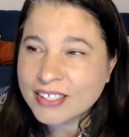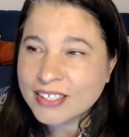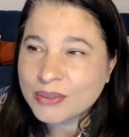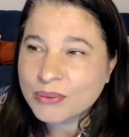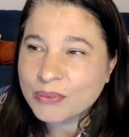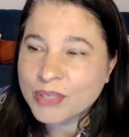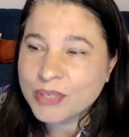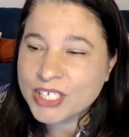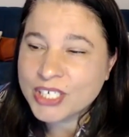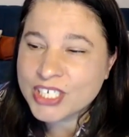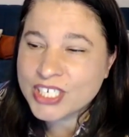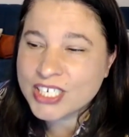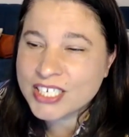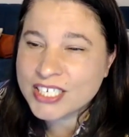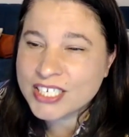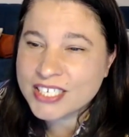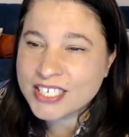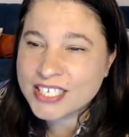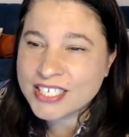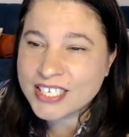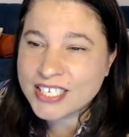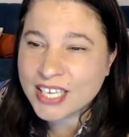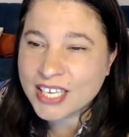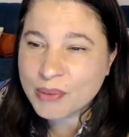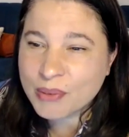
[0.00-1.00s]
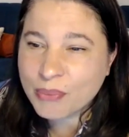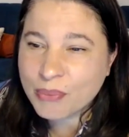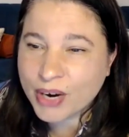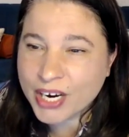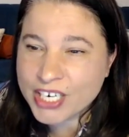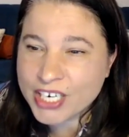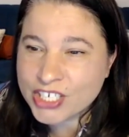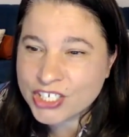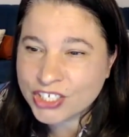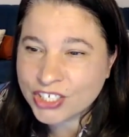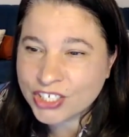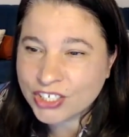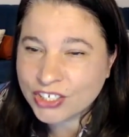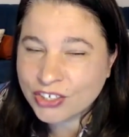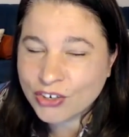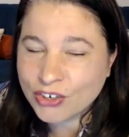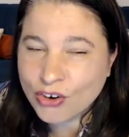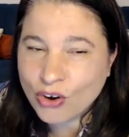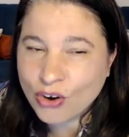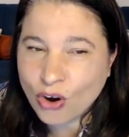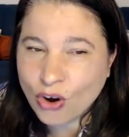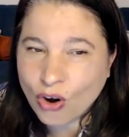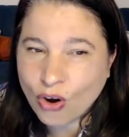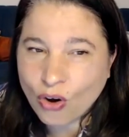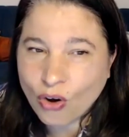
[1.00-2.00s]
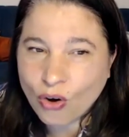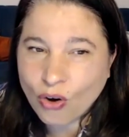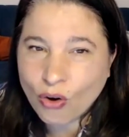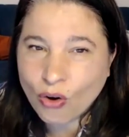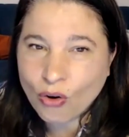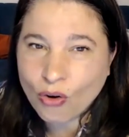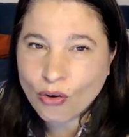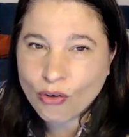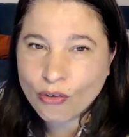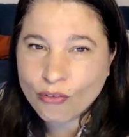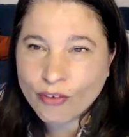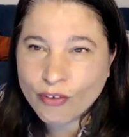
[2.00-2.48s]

which is a celebration of